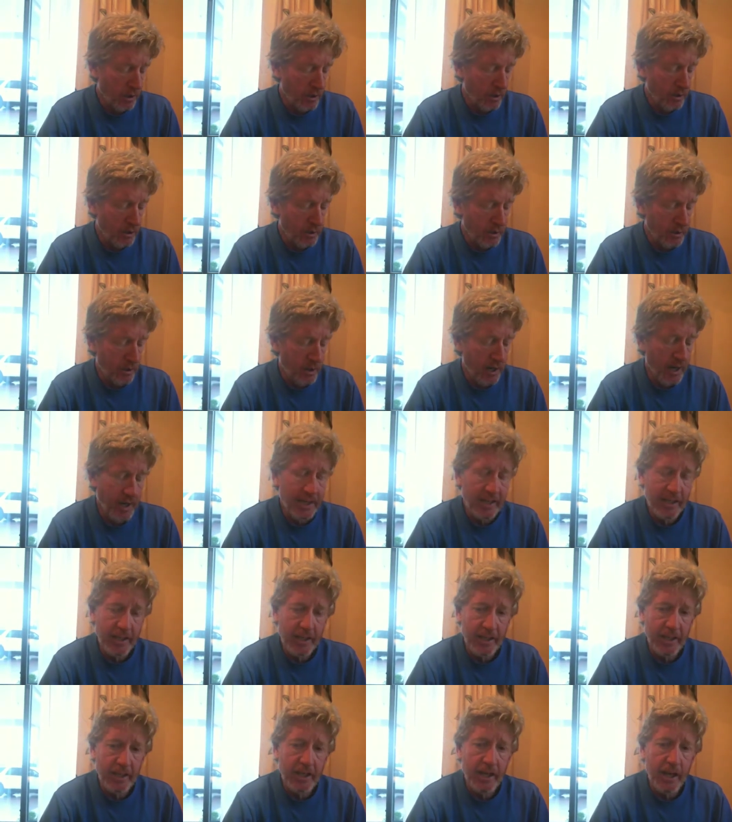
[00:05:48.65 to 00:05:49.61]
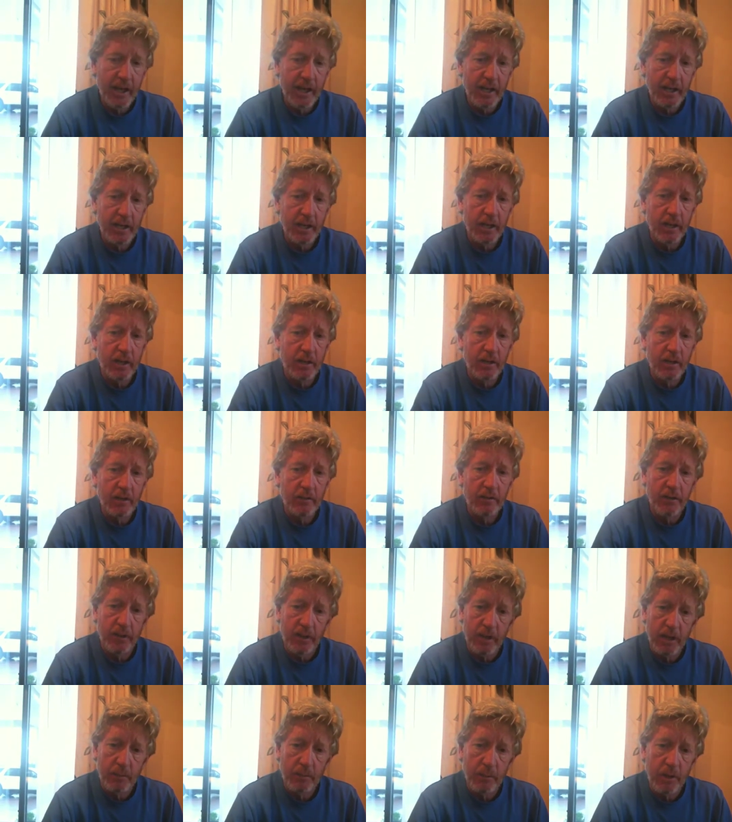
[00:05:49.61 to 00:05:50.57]
You know, Eileen and I uh,
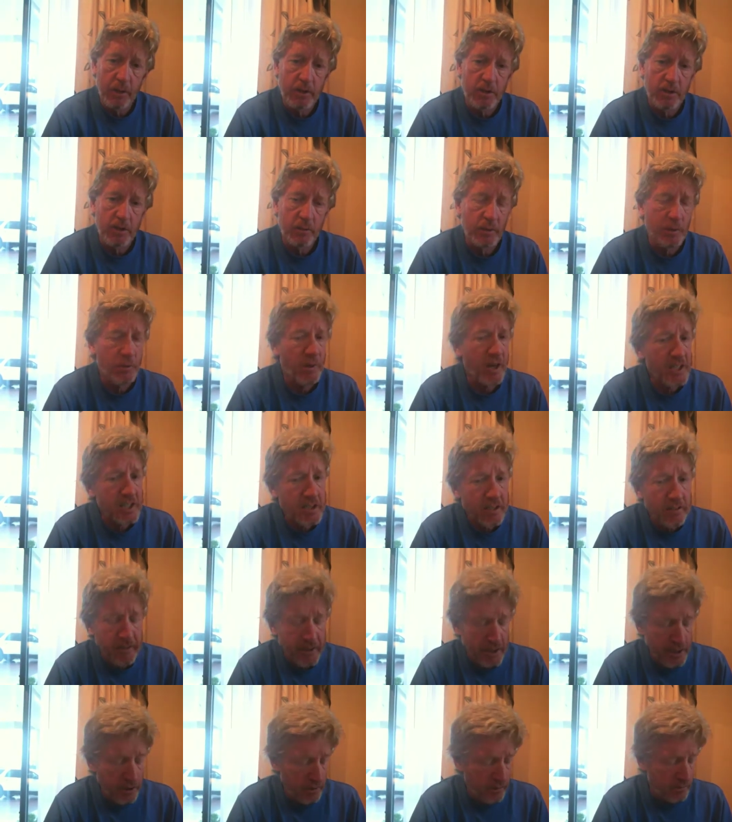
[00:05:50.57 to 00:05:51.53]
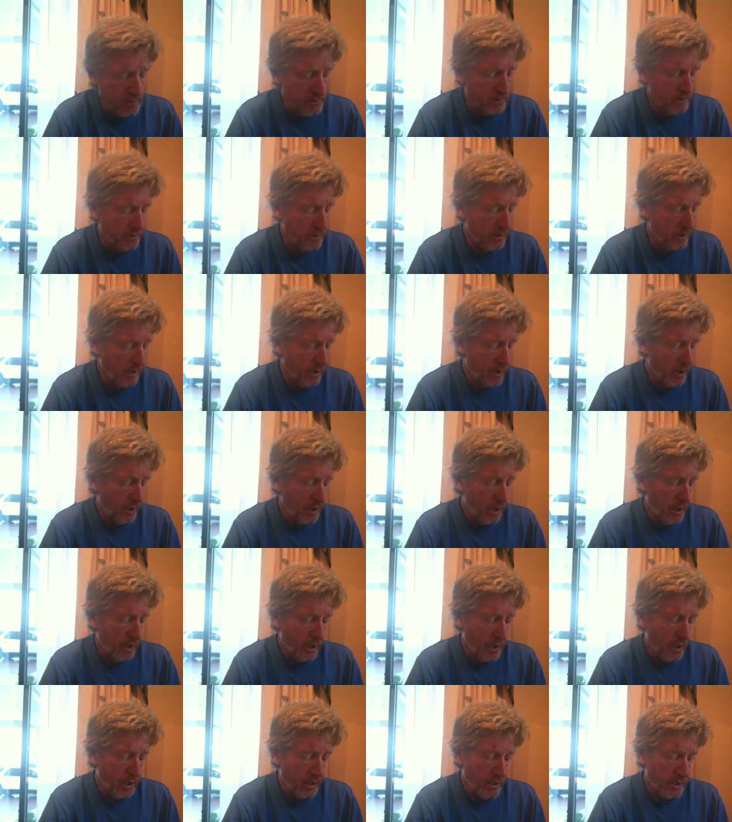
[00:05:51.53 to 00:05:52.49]
think about you. We watch the videos,
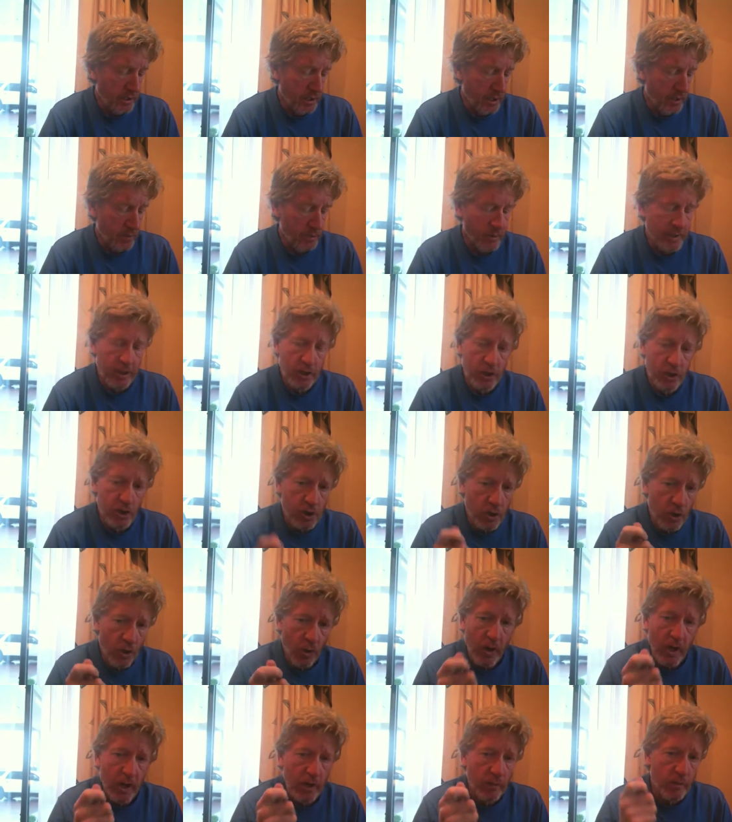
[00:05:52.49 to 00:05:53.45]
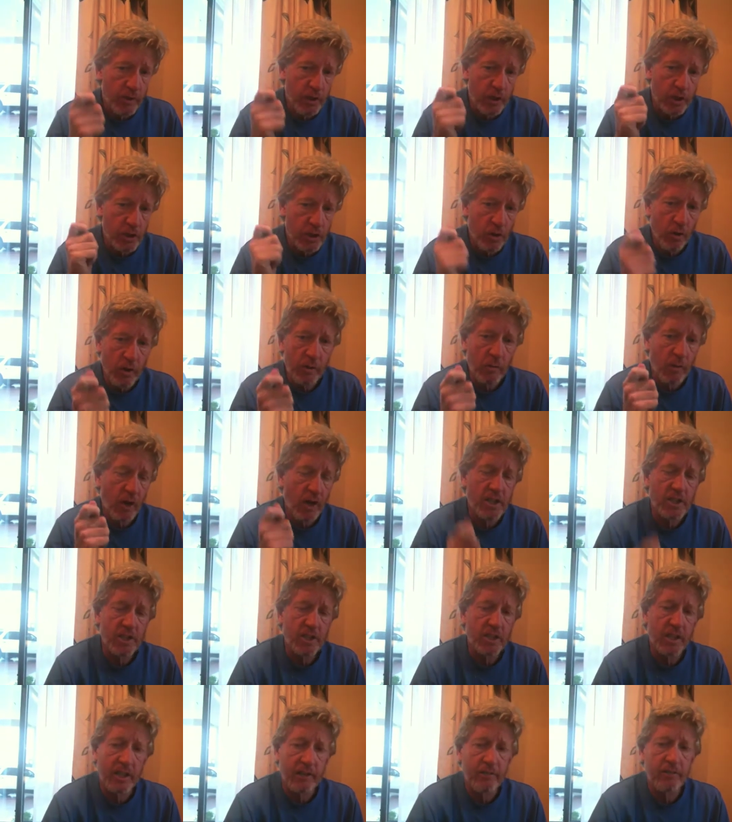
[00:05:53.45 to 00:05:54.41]
and uh, we enjoy we enjoy
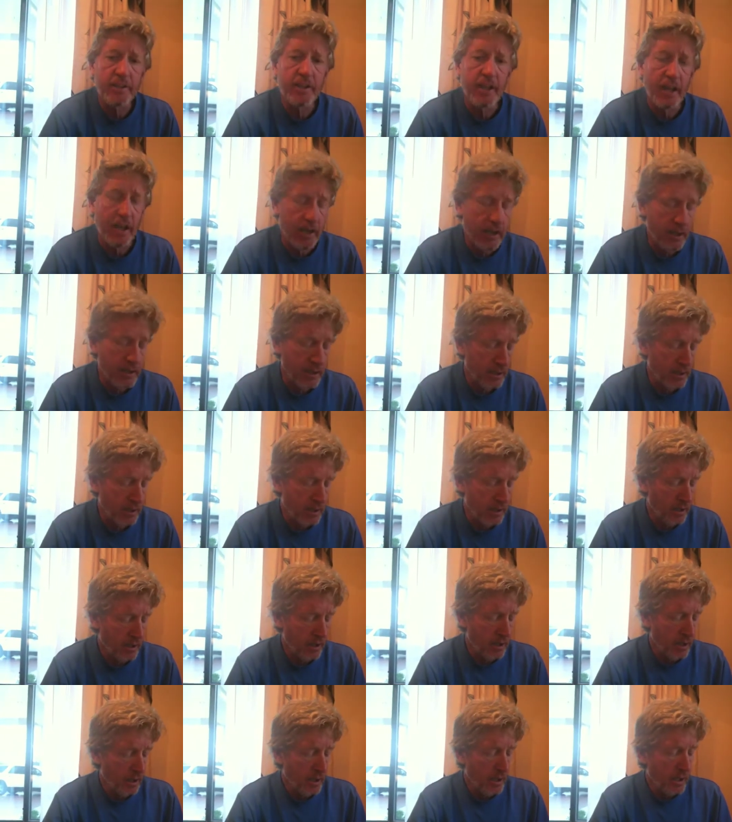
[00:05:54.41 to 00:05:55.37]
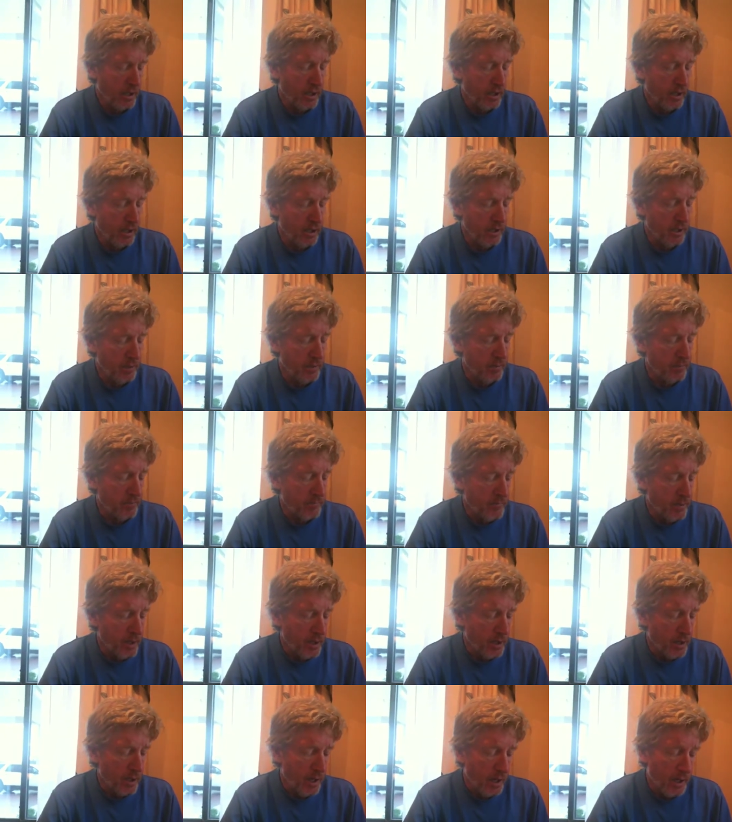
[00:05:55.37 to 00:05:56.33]
watching you every day. Uh,
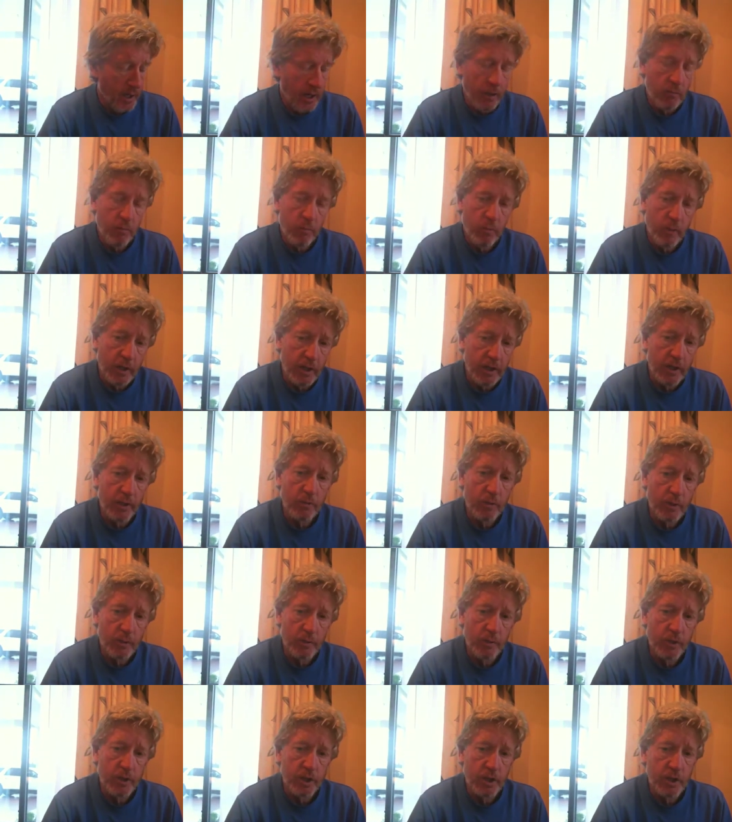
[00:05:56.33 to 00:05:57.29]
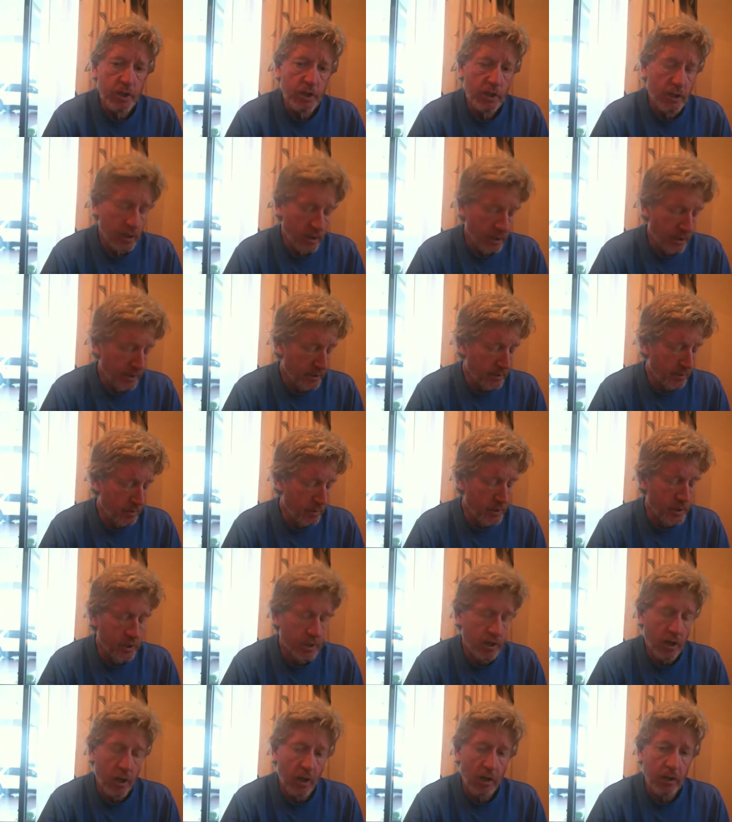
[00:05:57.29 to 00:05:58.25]
and I really would wish you like to wish
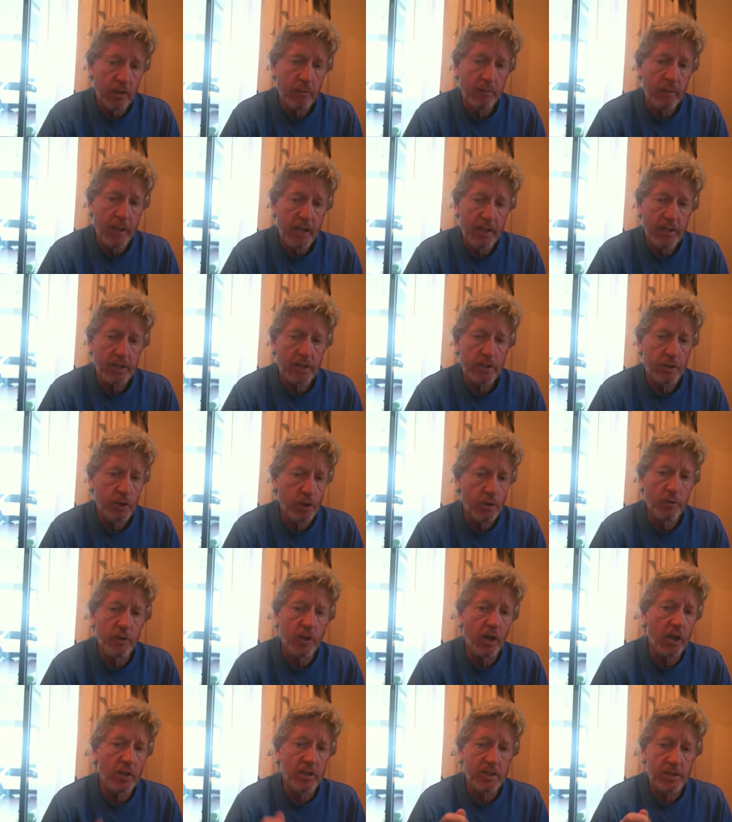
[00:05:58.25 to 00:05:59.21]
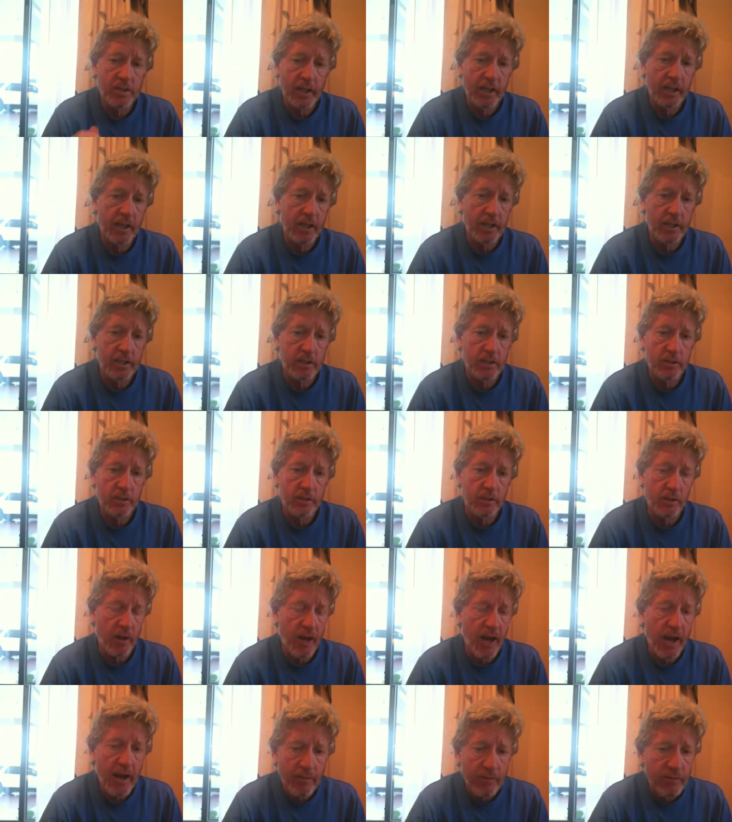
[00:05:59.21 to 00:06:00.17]
you all the best. You and all the cyclists, you're
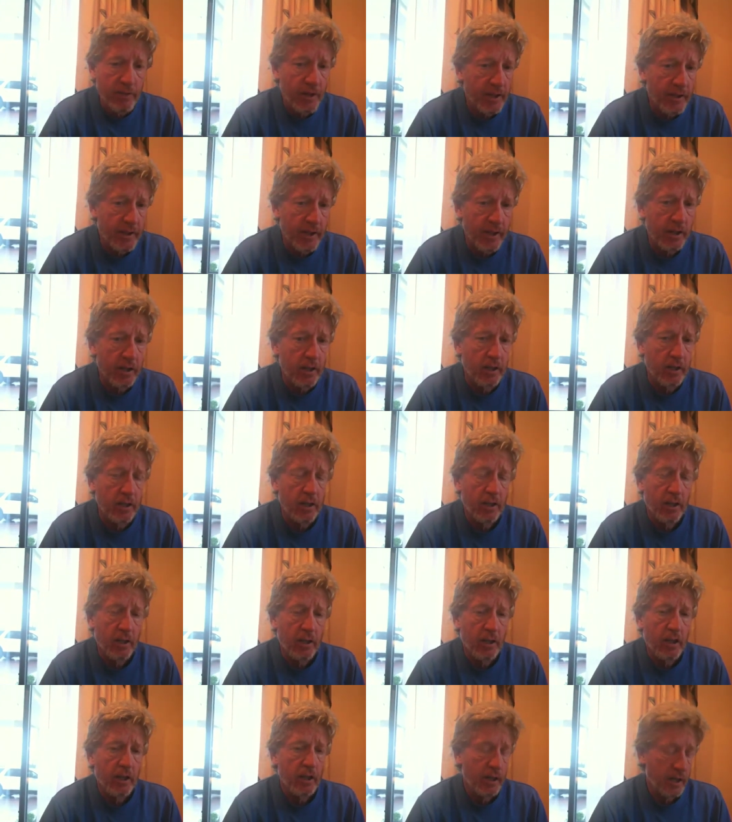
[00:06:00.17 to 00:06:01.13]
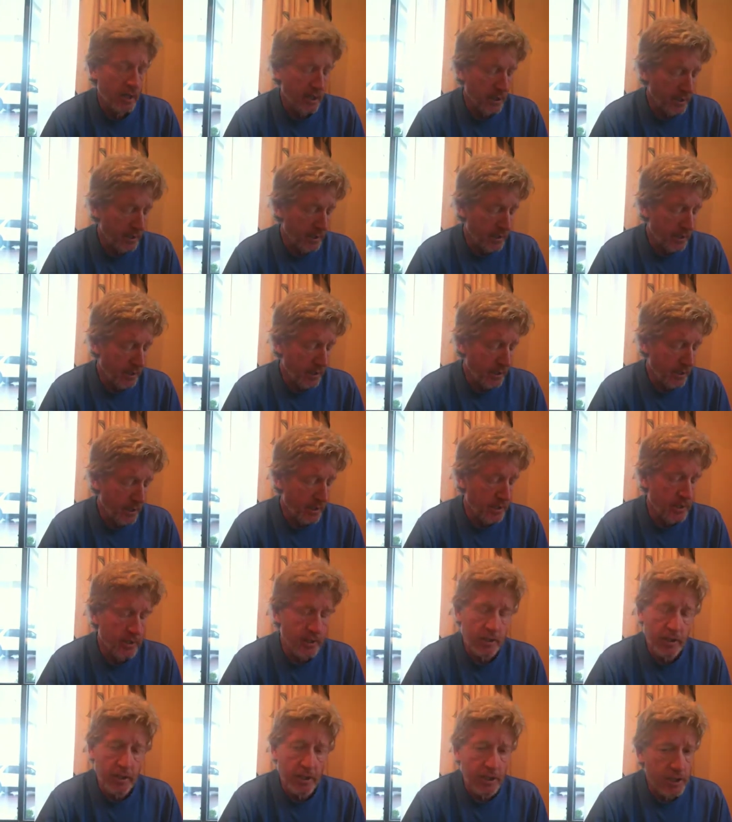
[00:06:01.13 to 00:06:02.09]
halfway there and uh, con
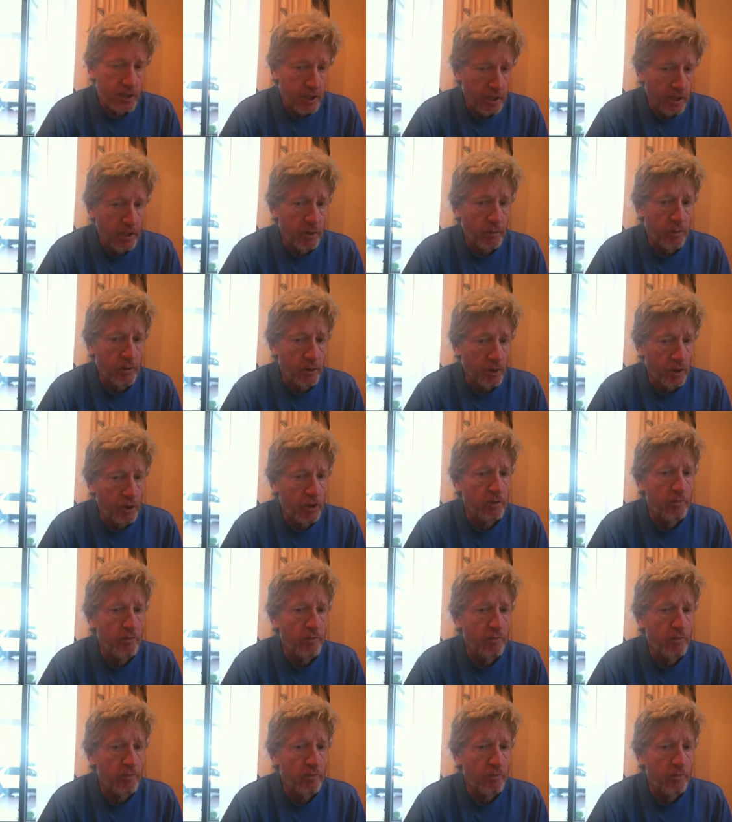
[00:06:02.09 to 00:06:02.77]
continue with a good